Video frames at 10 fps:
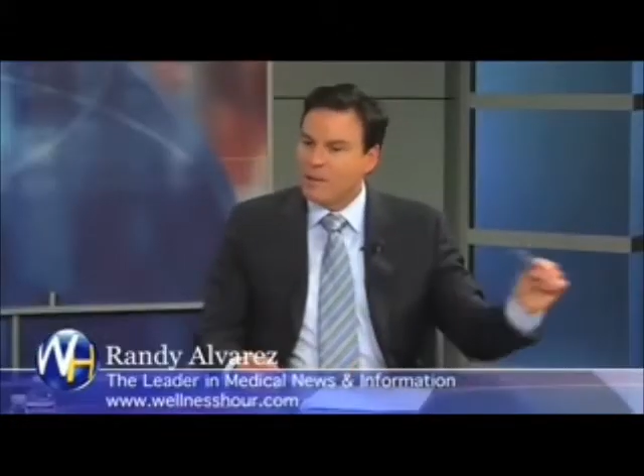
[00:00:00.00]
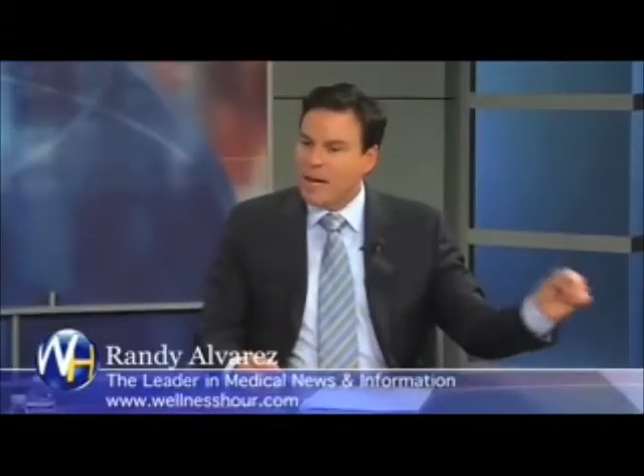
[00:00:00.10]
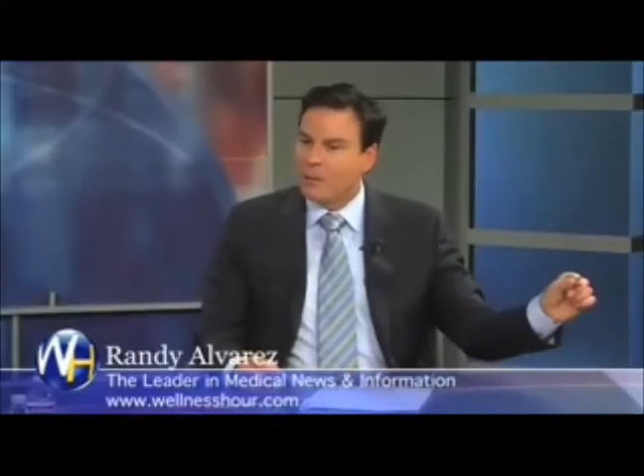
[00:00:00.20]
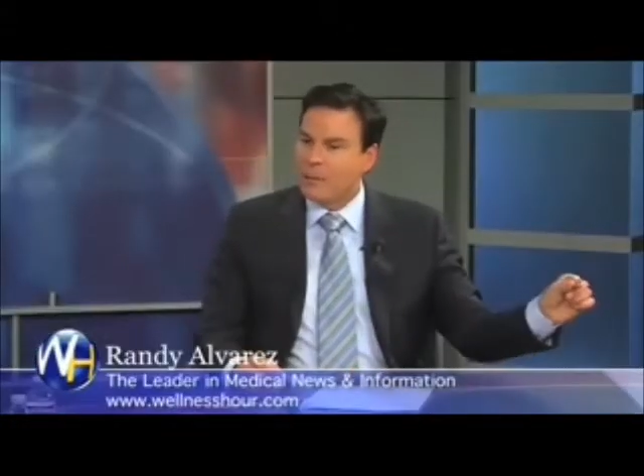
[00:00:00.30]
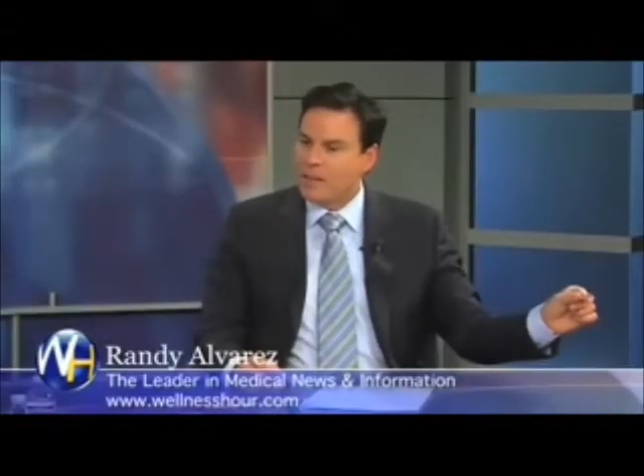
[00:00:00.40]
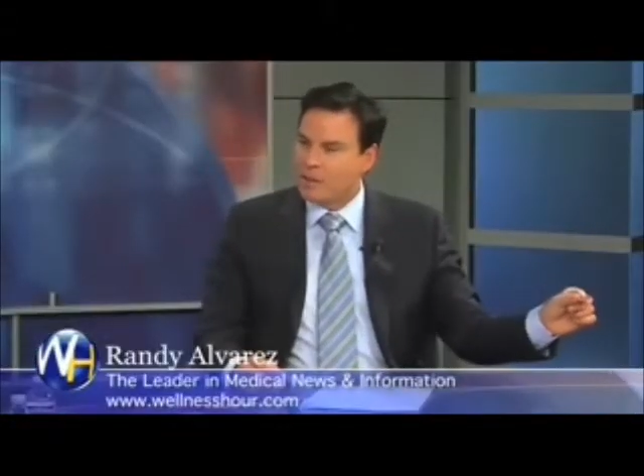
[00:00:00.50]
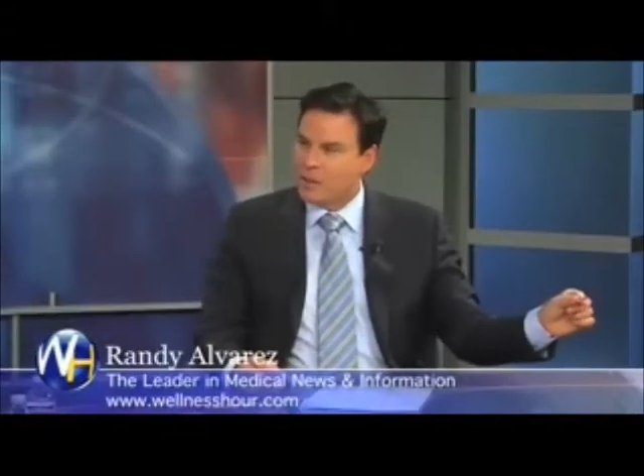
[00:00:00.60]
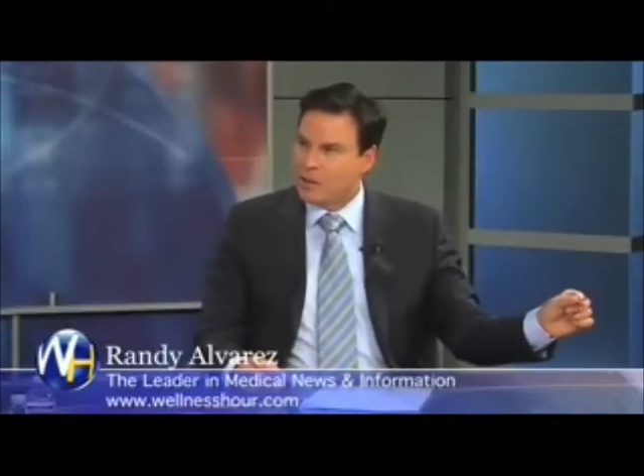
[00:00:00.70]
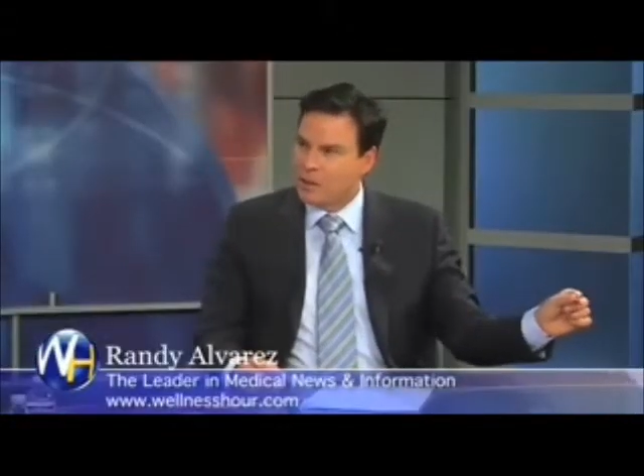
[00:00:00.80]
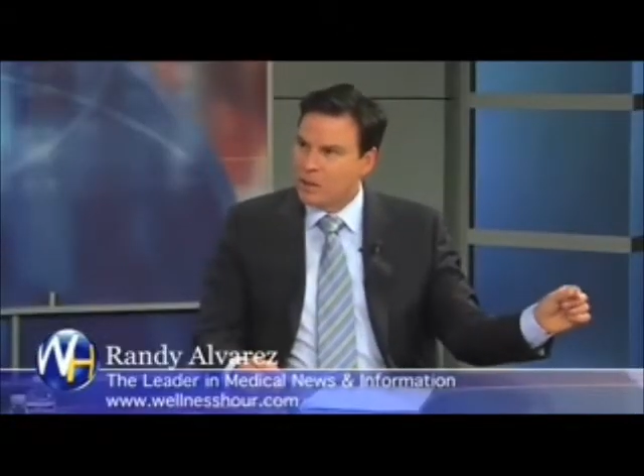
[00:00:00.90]
Final
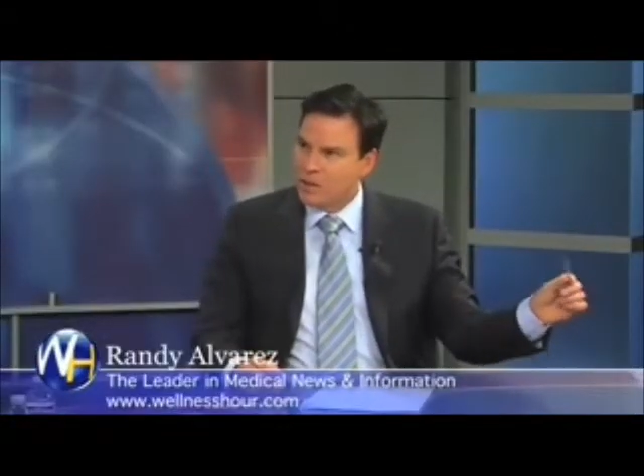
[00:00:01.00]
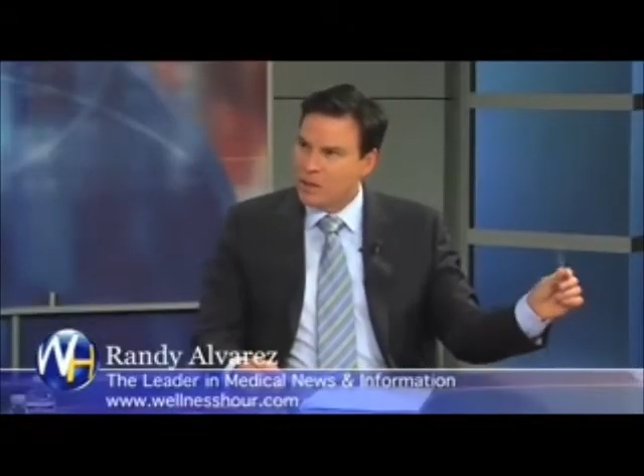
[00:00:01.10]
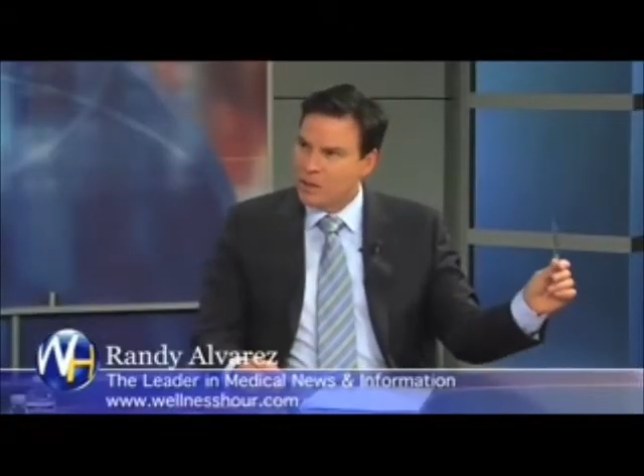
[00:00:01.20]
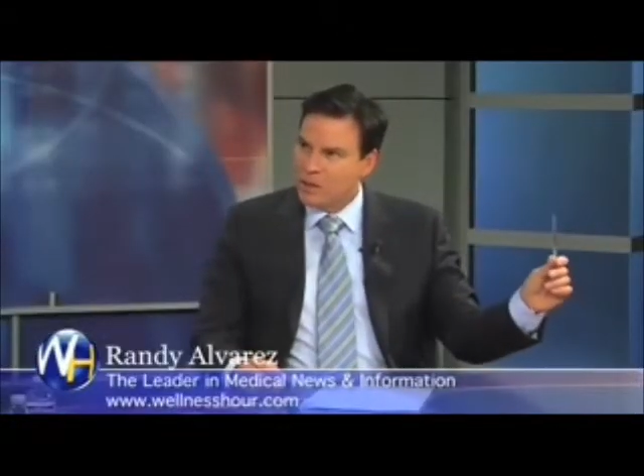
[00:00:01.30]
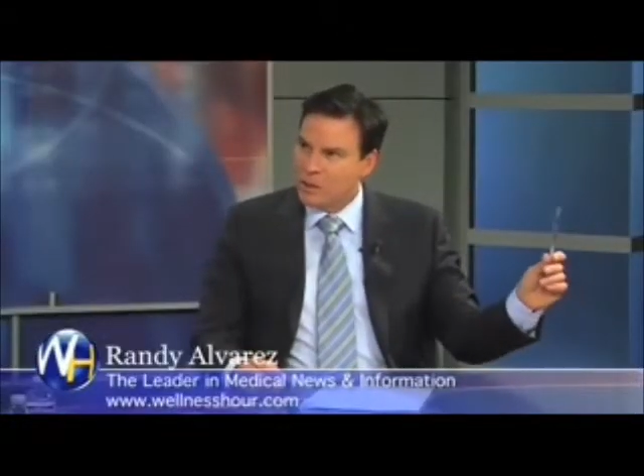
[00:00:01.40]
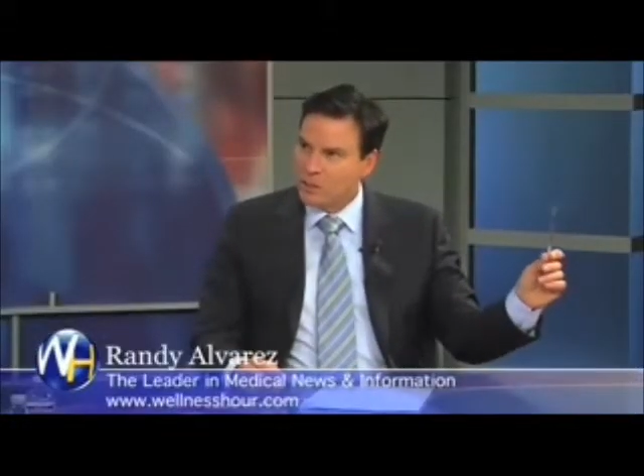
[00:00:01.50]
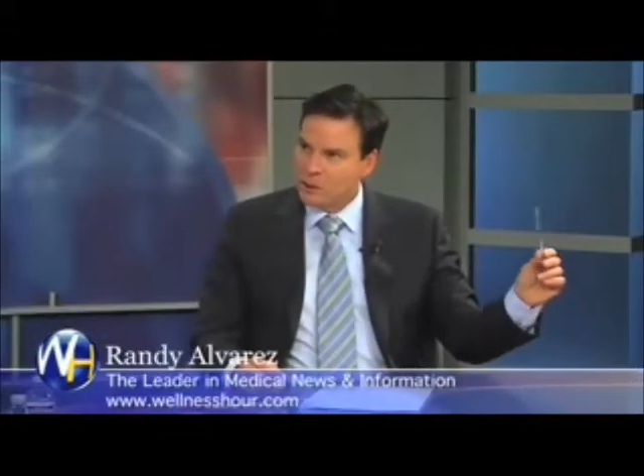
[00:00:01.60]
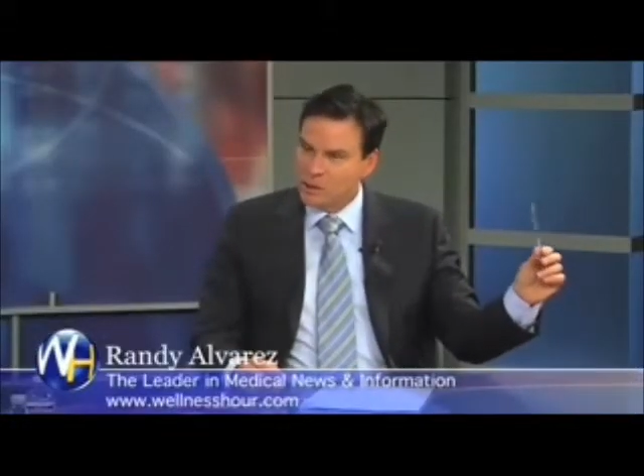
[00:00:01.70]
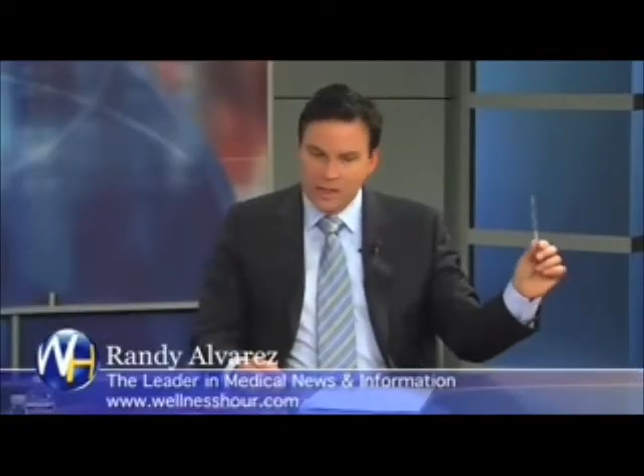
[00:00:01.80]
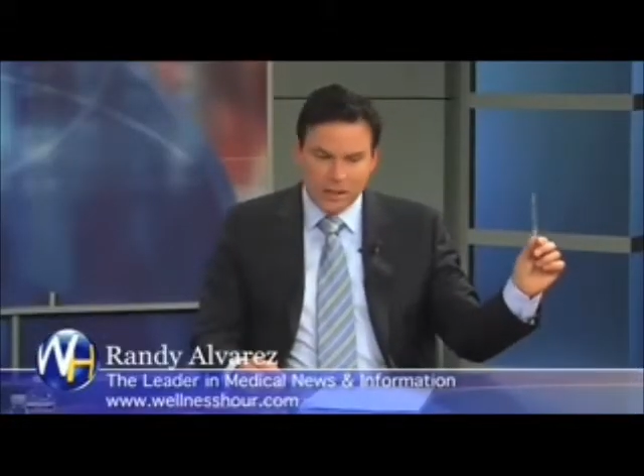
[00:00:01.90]
message to the person: